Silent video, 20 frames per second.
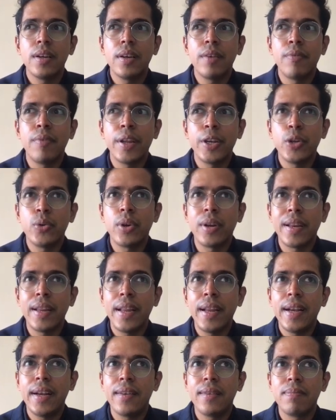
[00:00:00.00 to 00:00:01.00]
when you
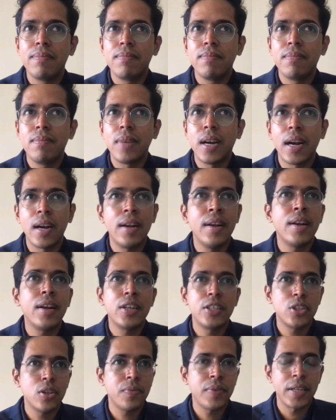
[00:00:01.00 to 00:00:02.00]
read
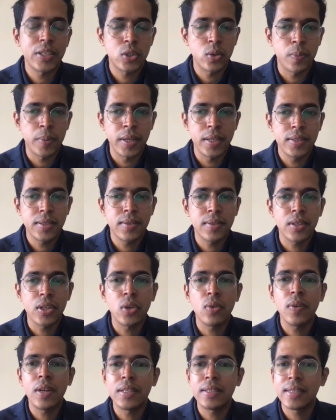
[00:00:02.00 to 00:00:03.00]
hundreds of SOPs,
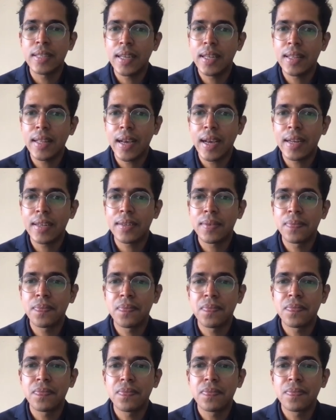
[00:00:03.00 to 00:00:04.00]
you will see
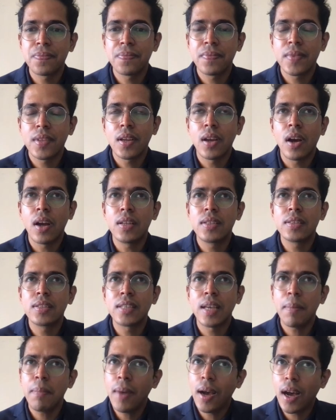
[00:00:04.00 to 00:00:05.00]
that
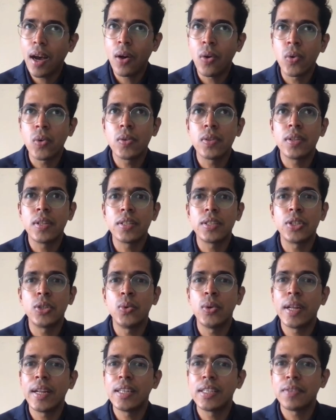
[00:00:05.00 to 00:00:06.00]
somehow the
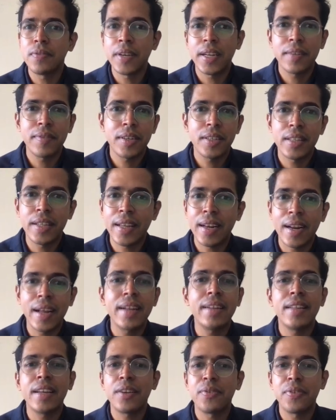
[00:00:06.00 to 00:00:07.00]
students, whenever they
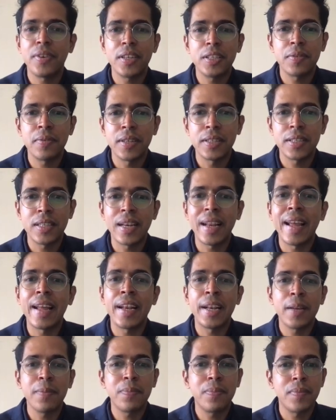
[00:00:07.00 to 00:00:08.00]
write their first version,
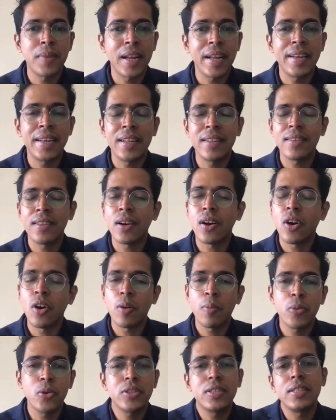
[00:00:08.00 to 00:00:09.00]
end up writing
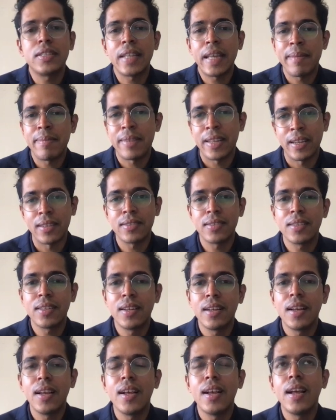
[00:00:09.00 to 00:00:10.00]
almost the same
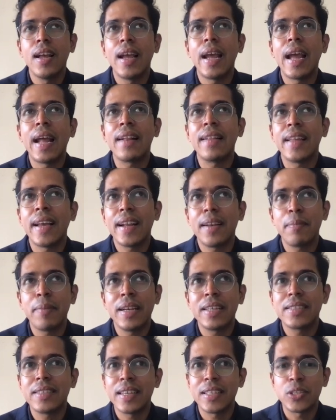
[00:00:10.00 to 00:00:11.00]
things, and that
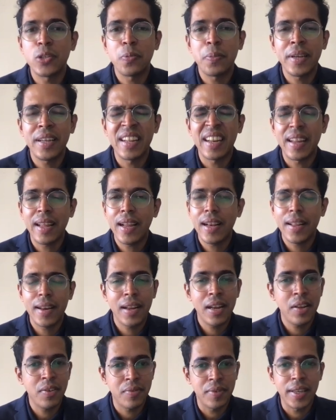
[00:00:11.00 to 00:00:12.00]
makes the SOP really,
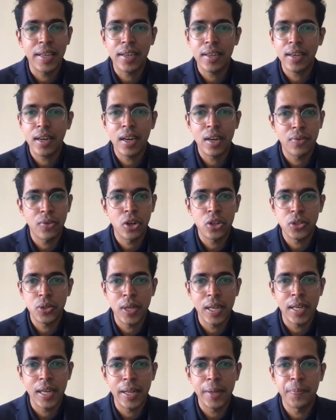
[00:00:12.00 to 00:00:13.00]
really weak,
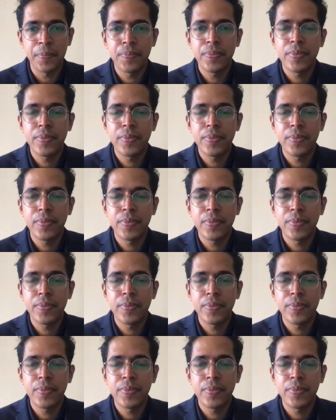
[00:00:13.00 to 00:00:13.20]
unfortunately.